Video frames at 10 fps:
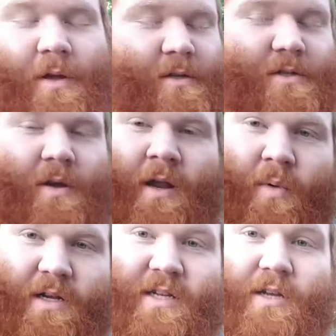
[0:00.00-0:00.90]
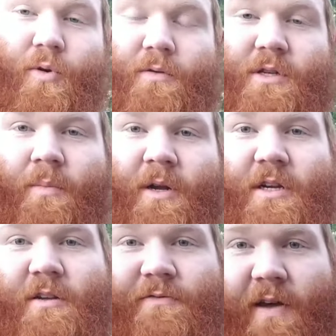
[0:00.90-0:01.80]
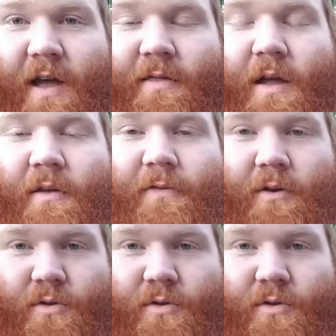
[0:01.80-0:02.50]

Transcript: So anyways, he grew so much in his faith that he felt